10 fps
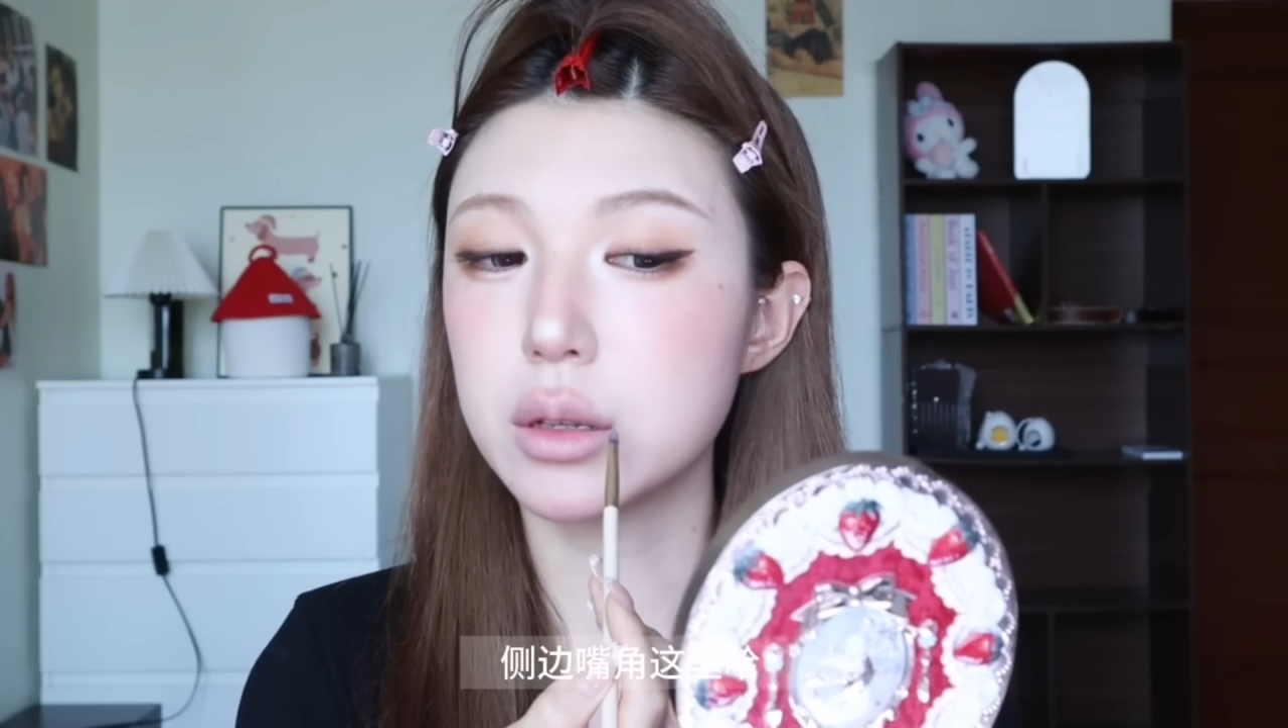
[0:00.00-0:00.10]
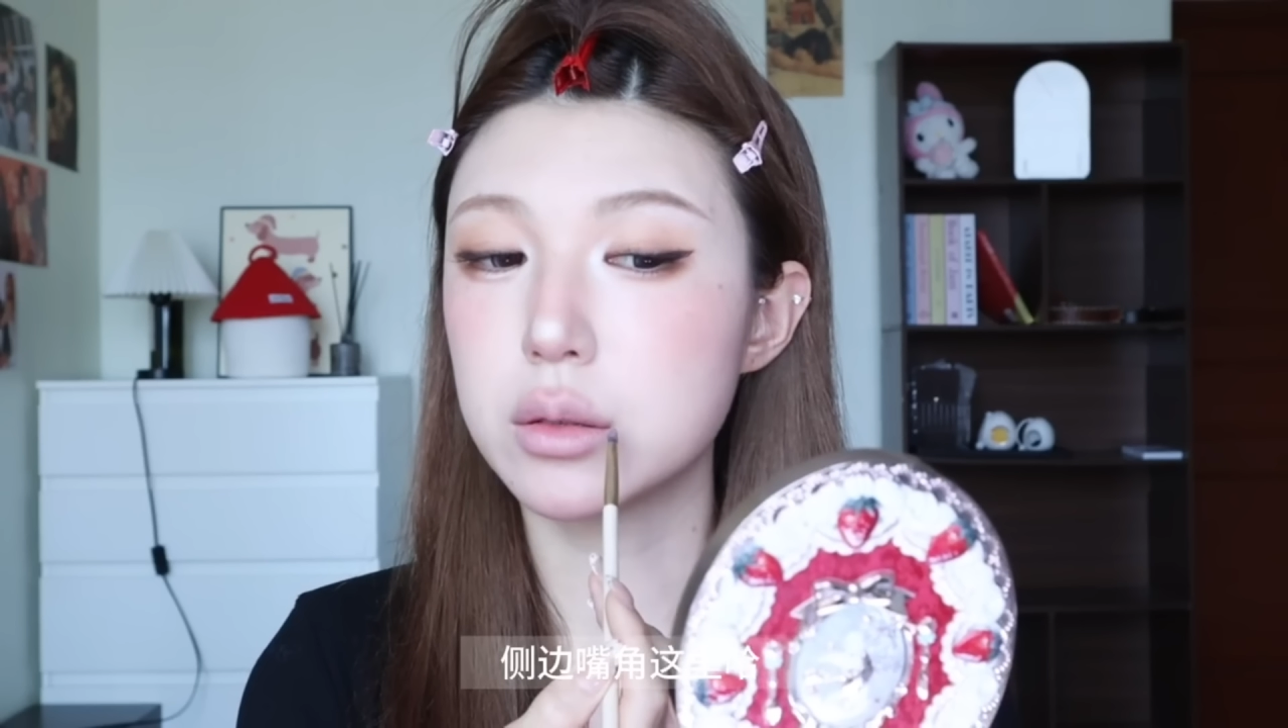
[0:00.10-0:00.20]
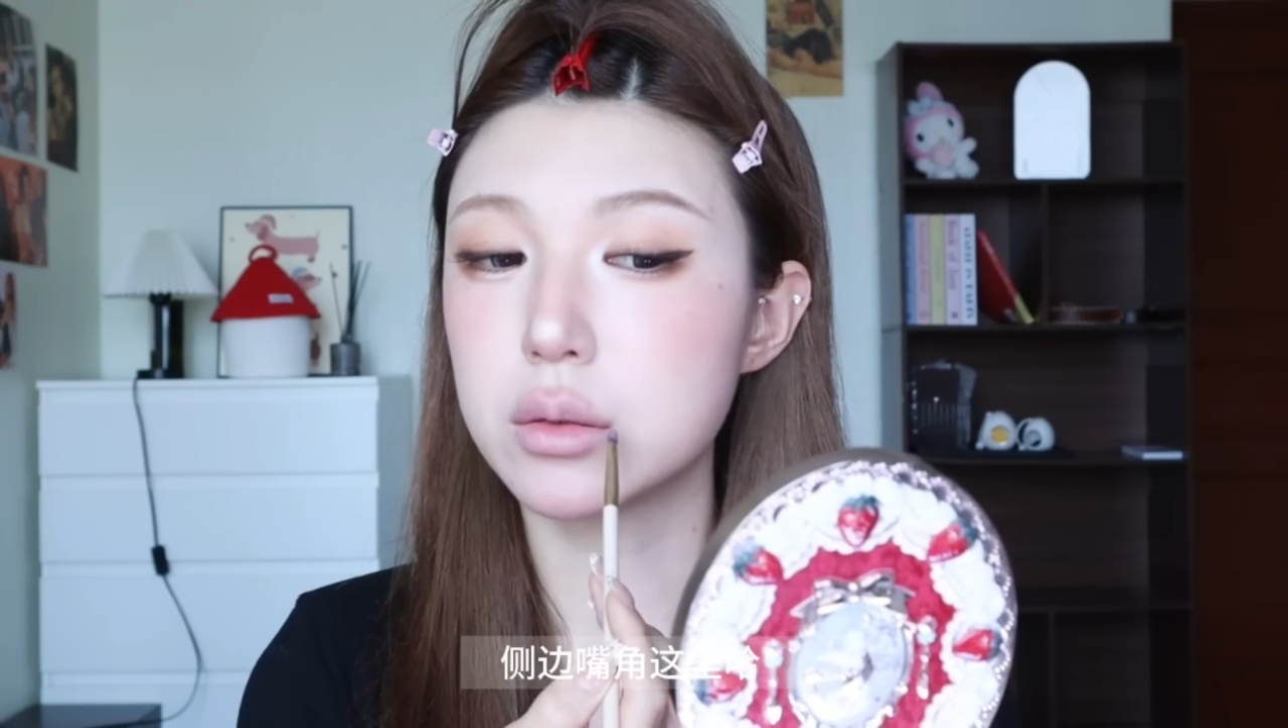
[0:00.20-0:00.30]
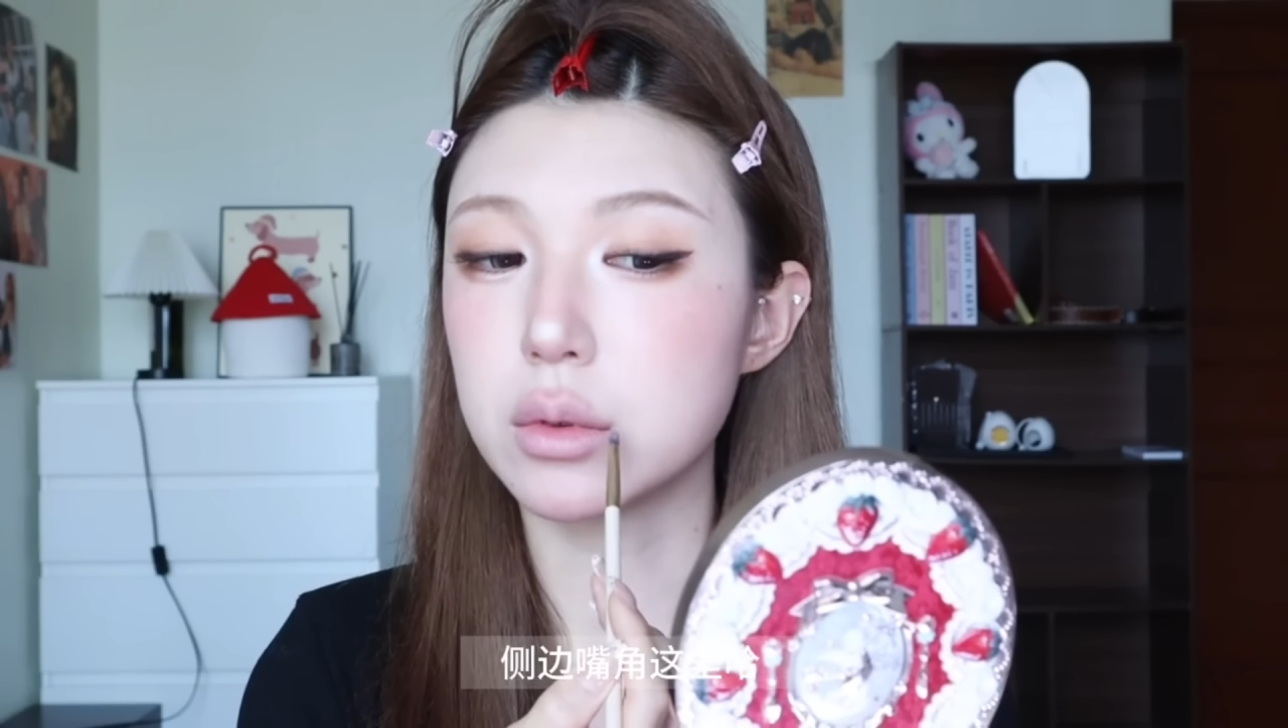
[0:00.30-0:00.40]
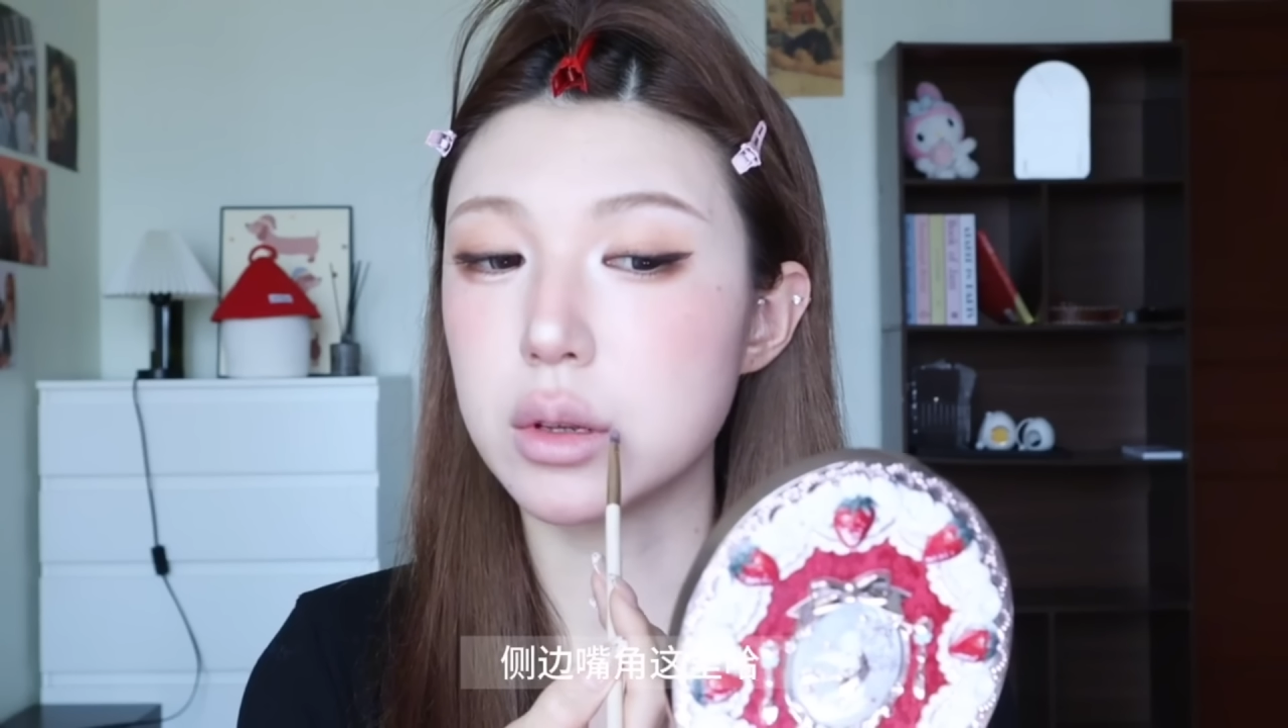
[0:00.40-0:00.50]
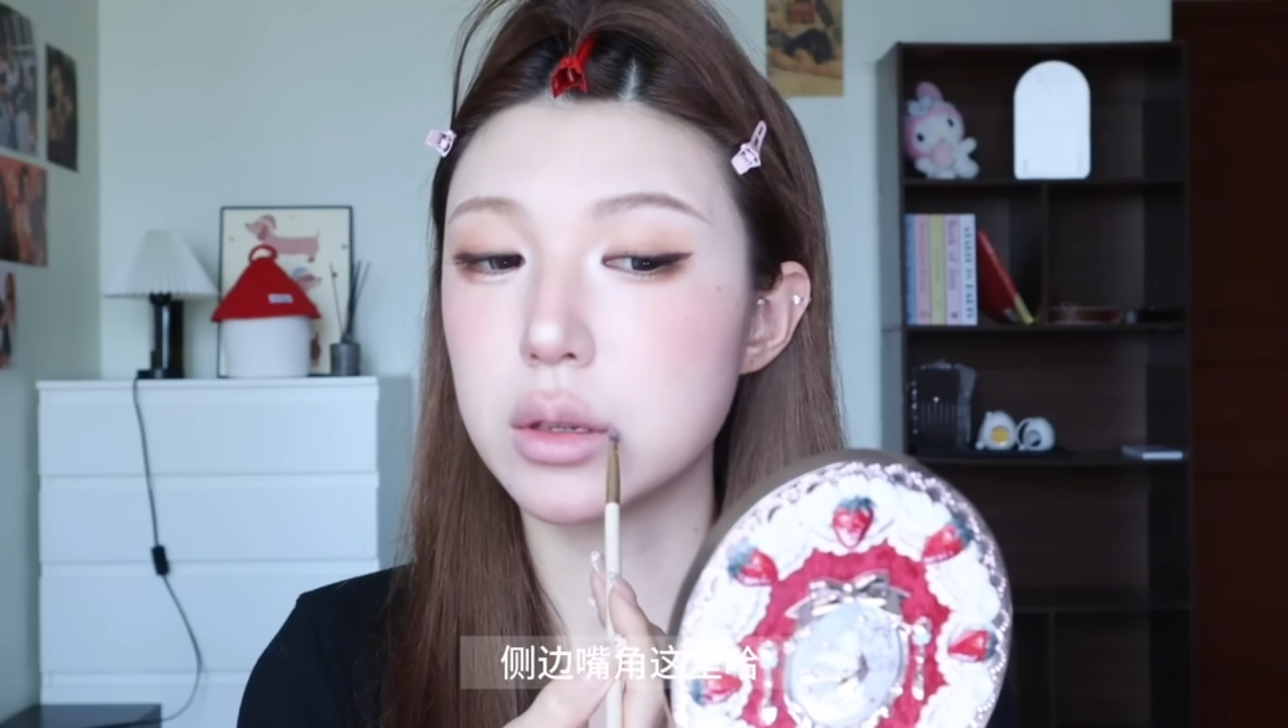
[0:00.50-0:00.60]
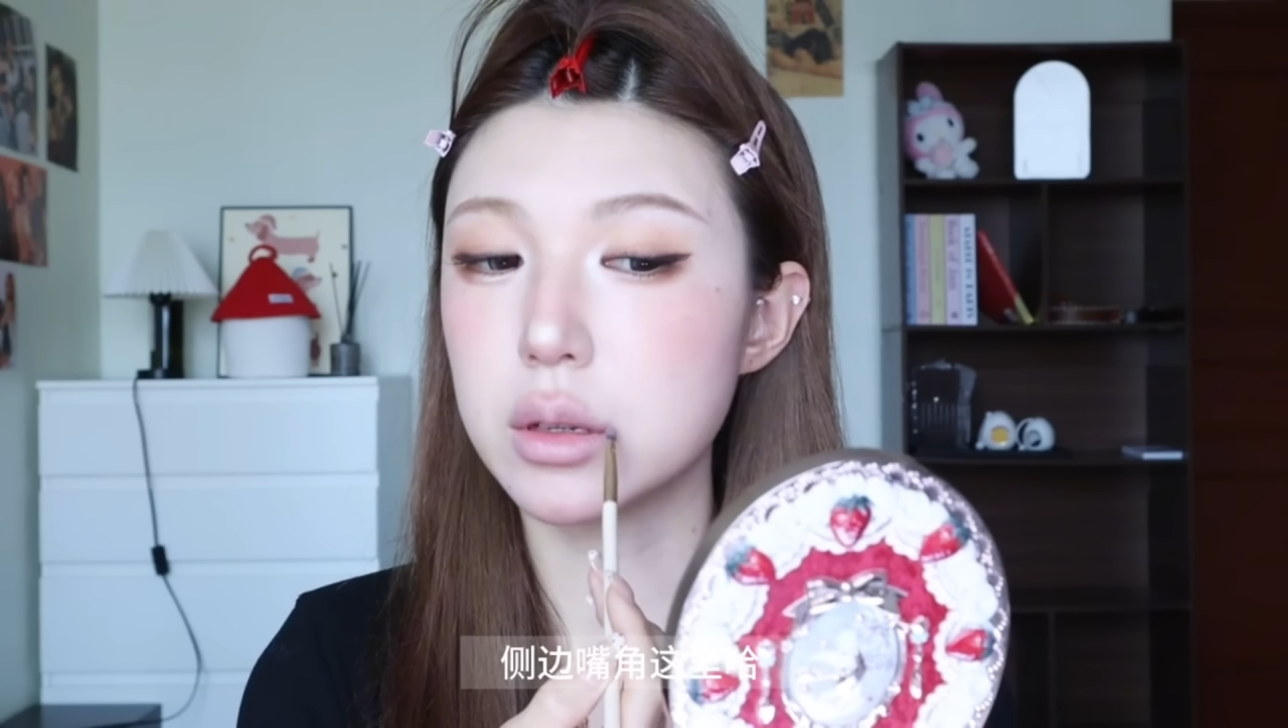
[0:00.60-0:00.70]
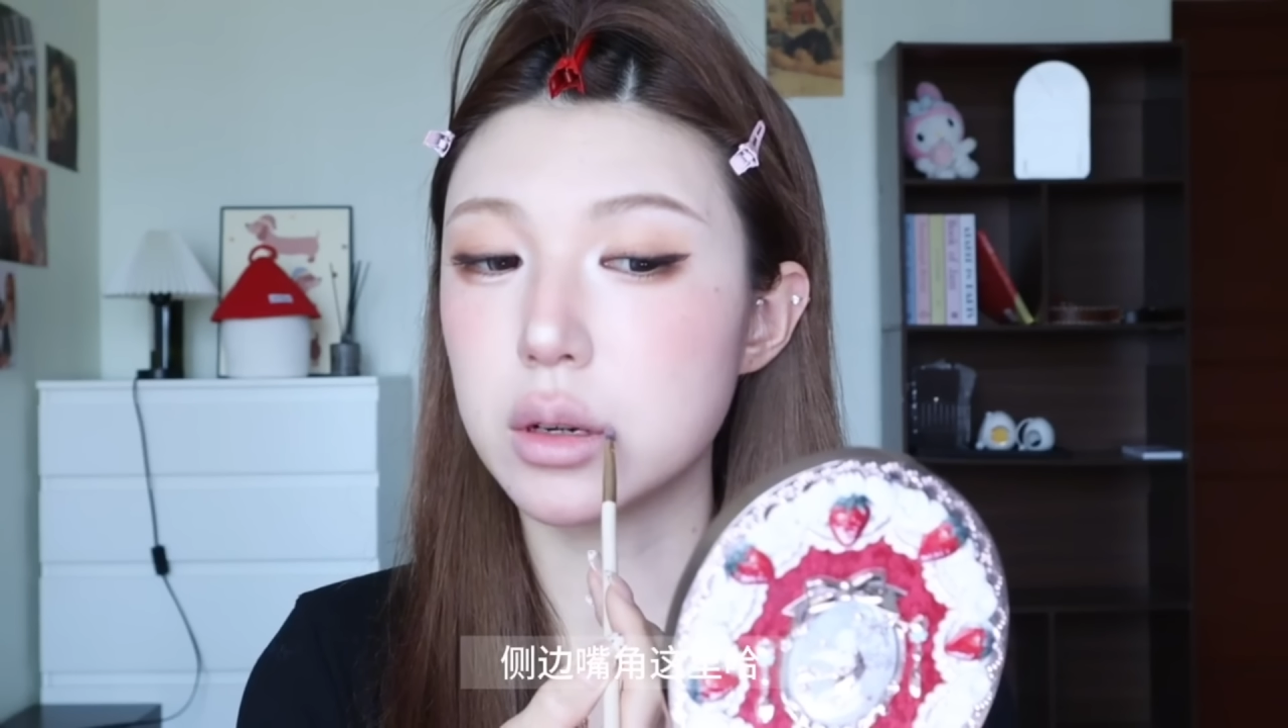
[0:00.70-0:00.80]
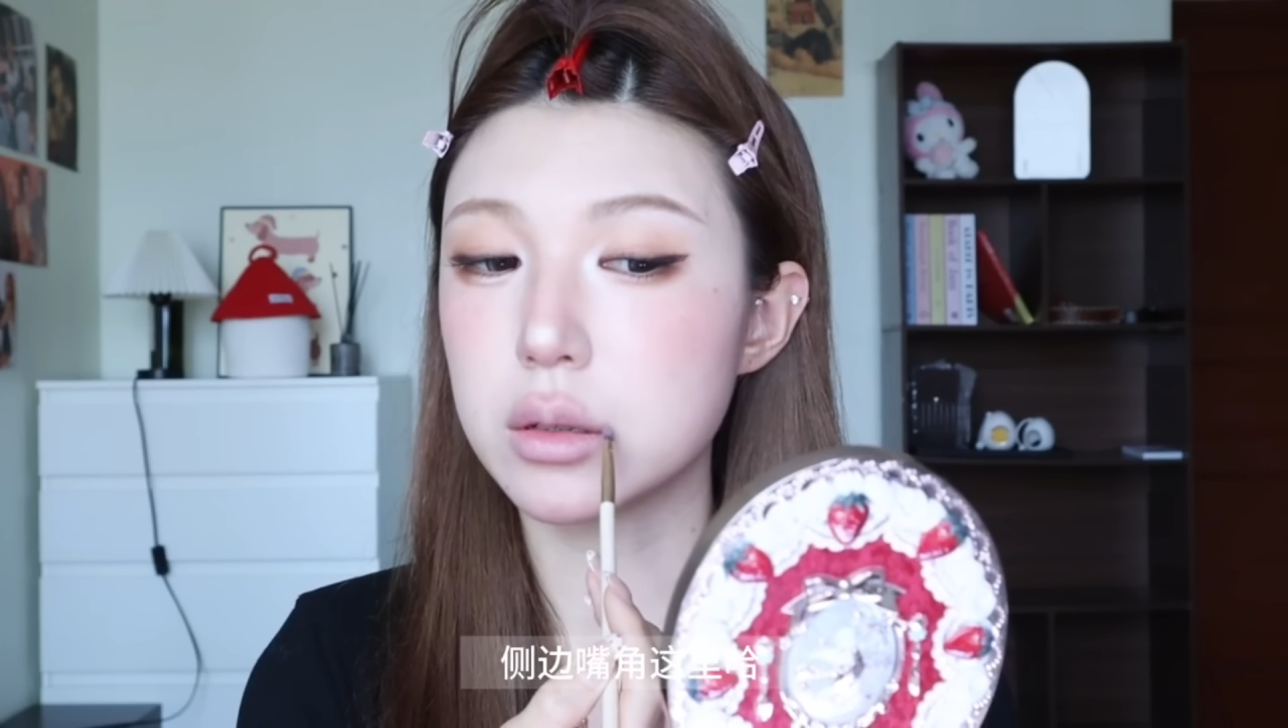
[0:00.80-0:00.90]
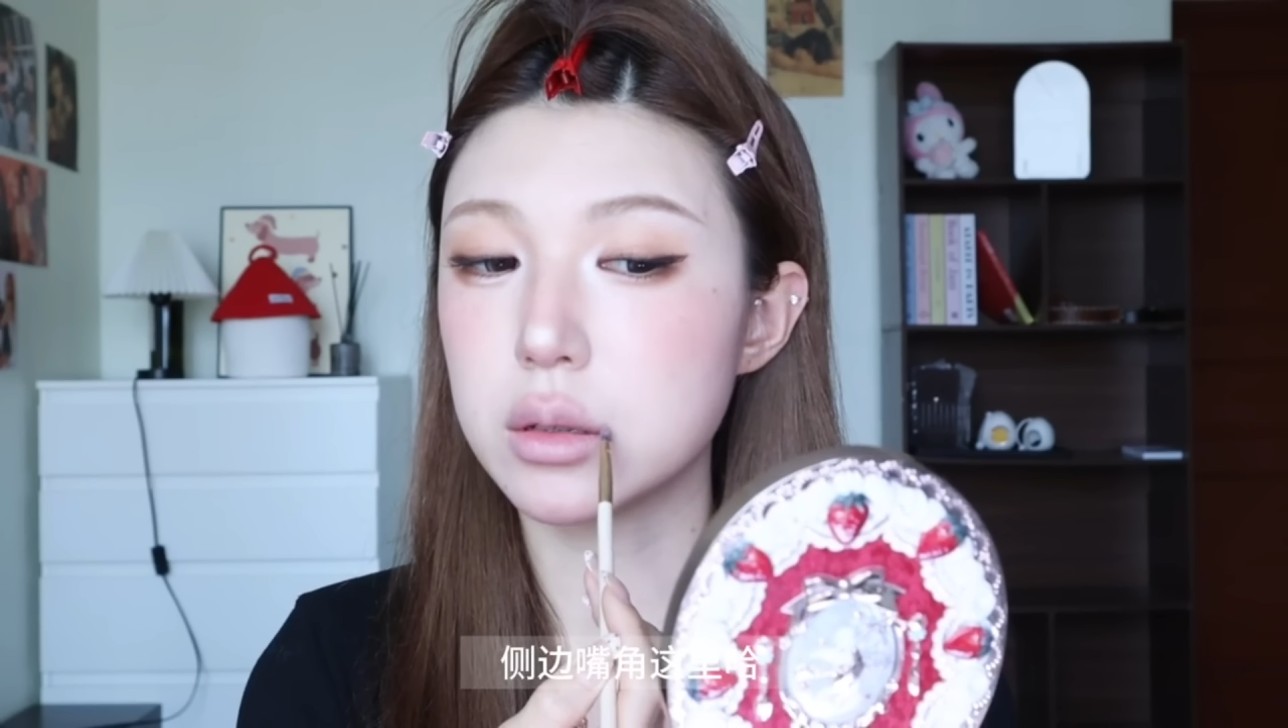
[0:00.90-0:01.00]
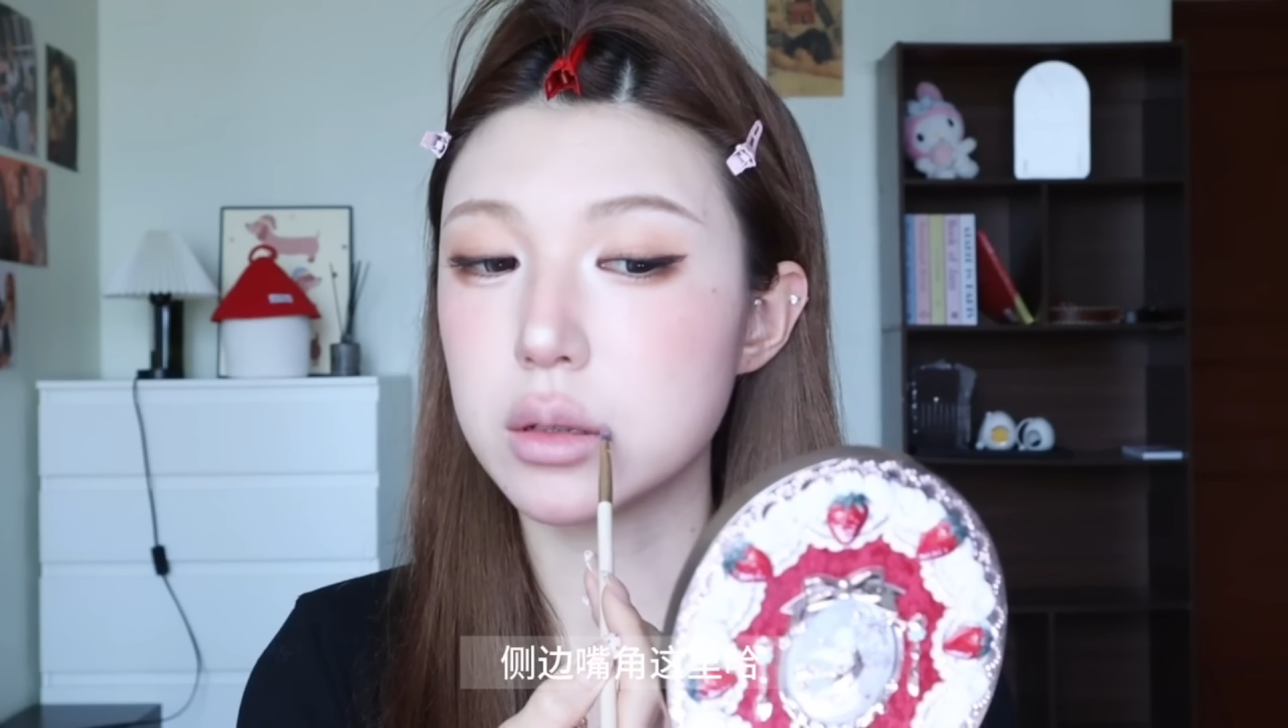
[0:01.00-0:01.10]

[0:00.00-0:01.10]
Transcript: to subtly shape